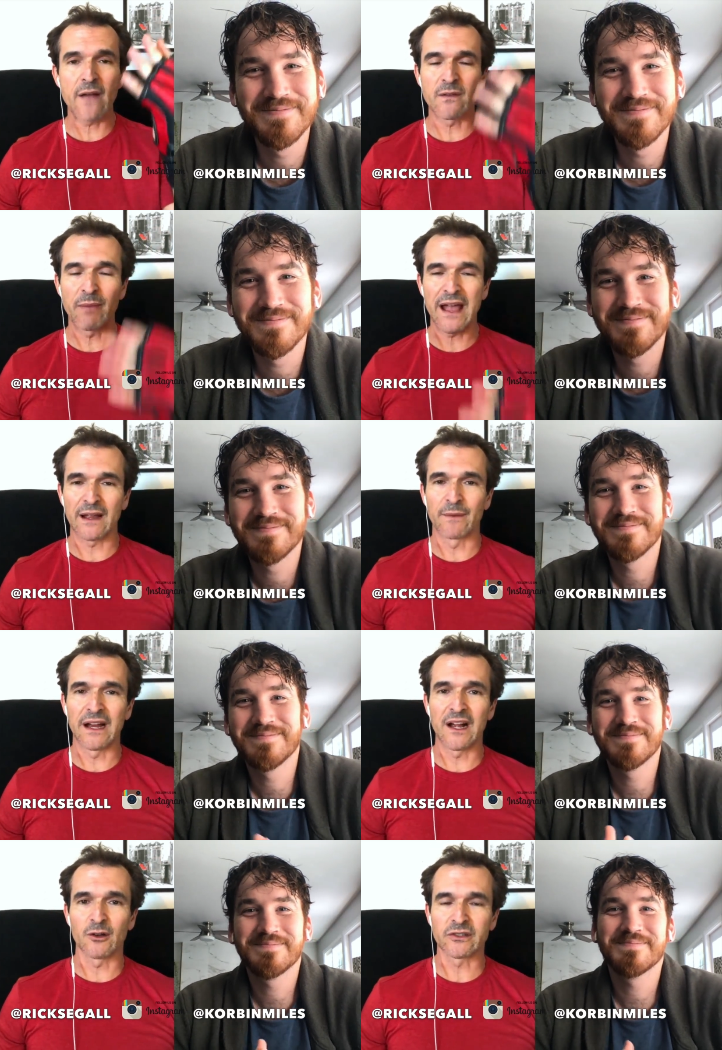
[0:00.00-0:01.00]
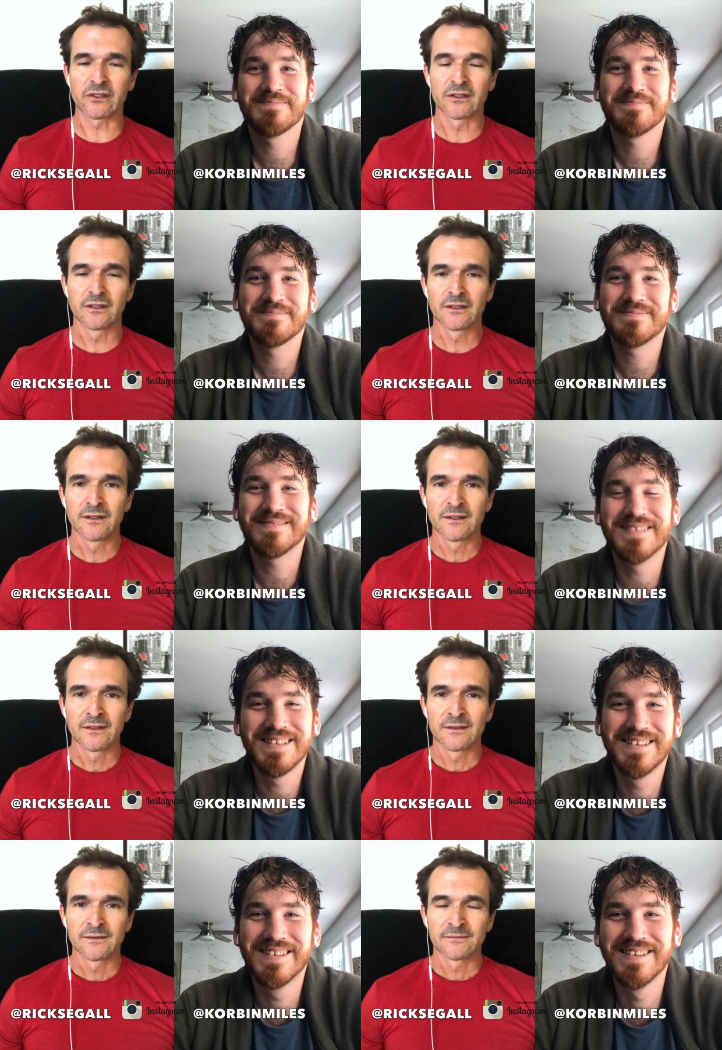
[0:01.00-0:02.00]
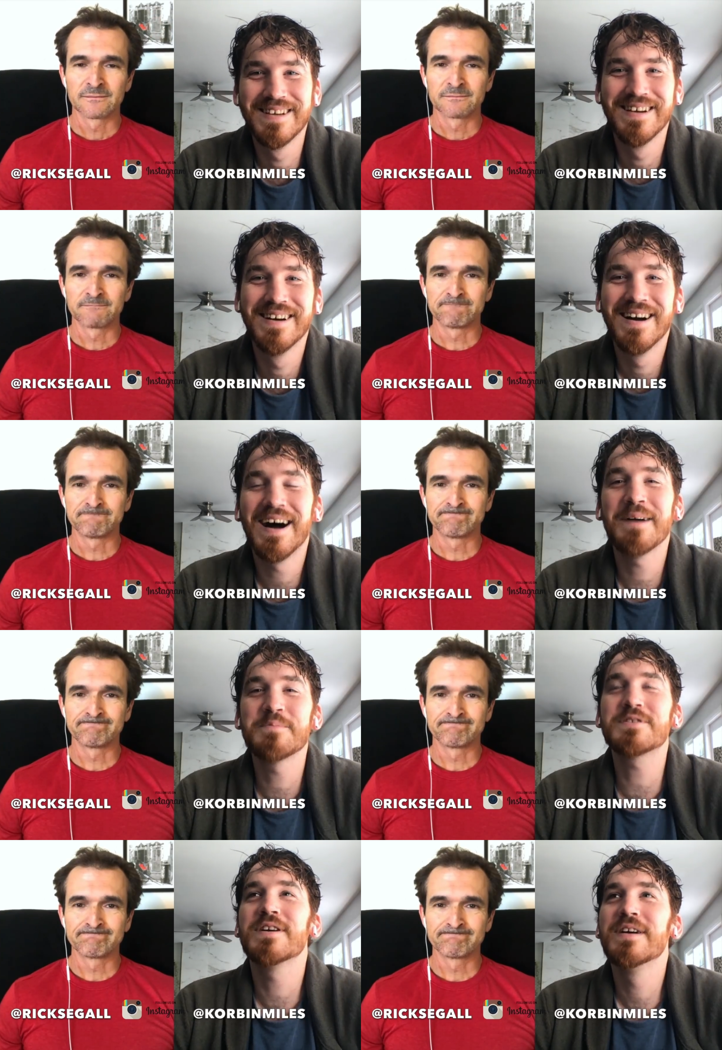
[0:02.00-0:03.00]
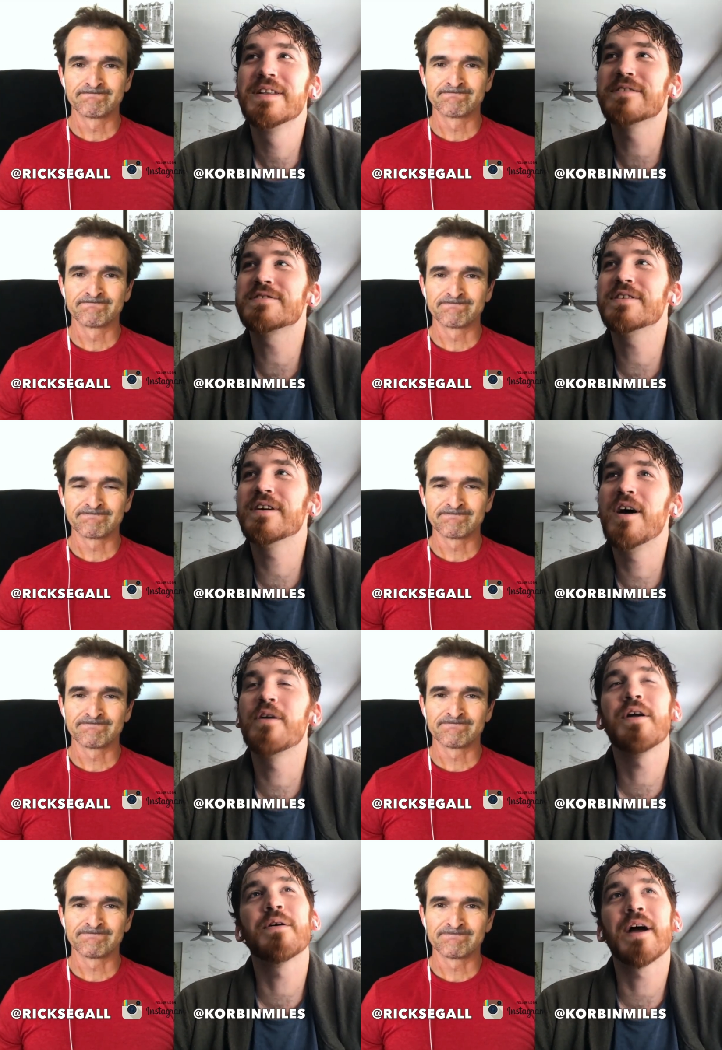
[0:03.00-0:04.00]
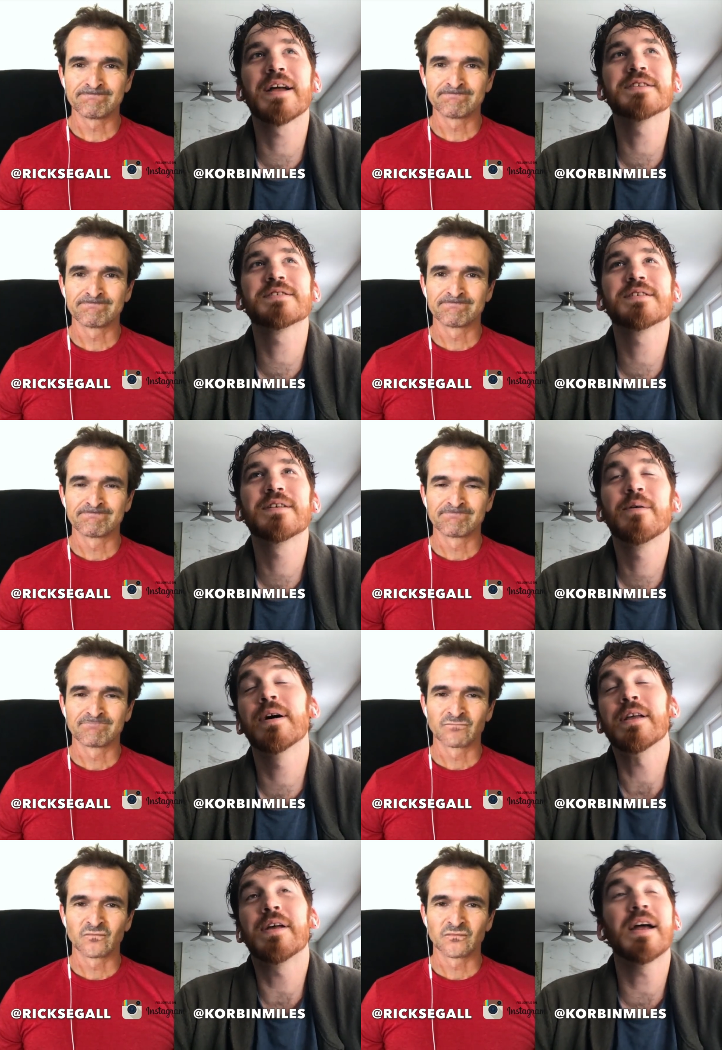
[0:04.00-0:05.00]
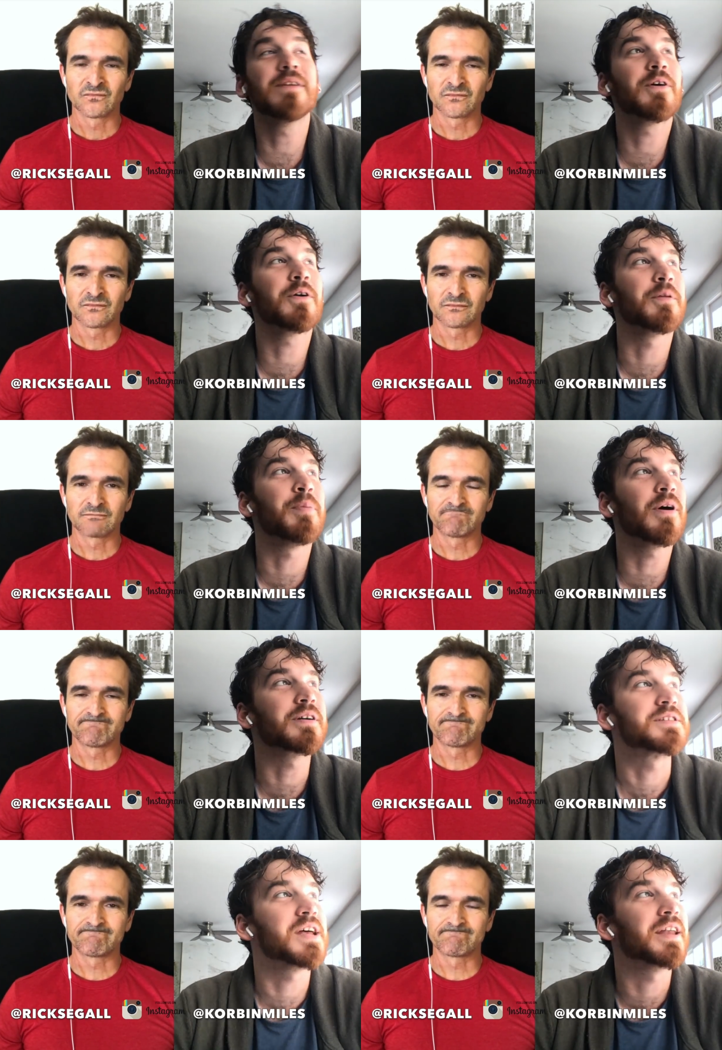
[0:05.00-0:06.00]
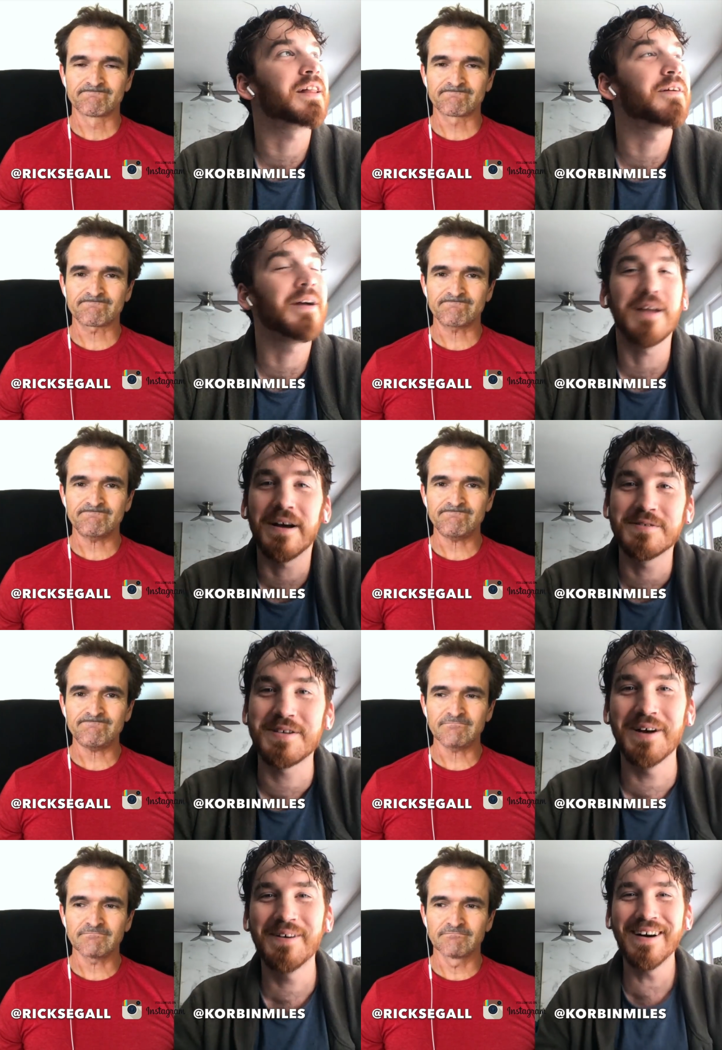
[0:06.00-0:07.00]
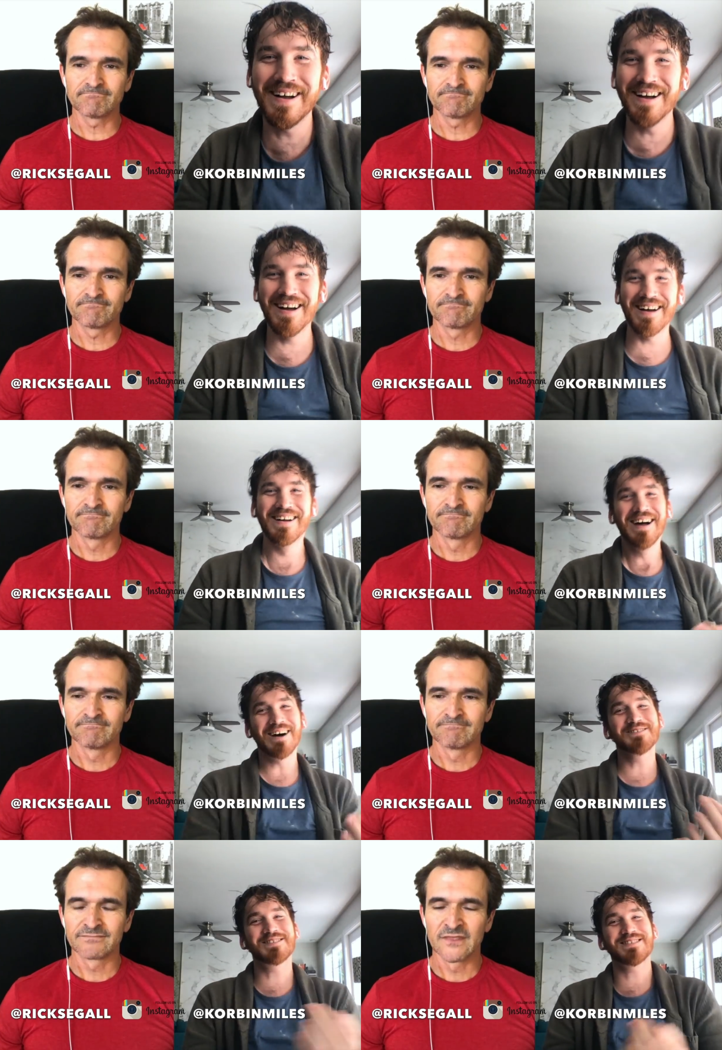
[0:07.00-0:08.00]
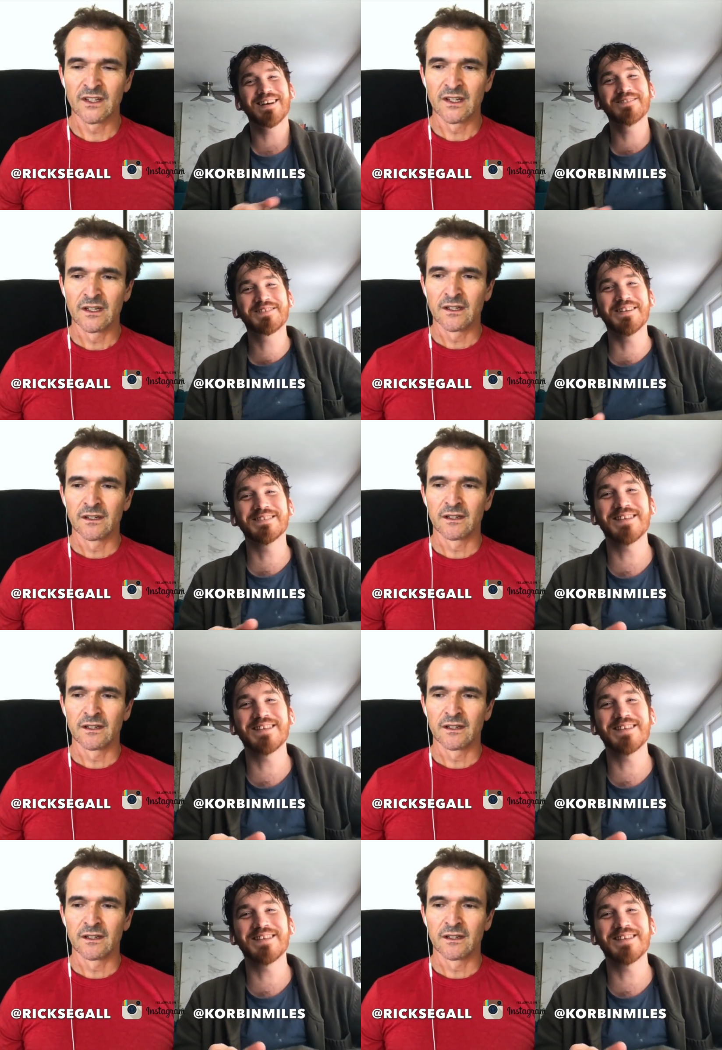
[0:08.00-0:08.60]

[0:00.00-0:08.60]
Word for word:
Speaker 1: a heavy bag at my house.
Speaker 2: I'm sure. There's, oh no, I guess, well, you can't even go to the parks technically right now. So I was going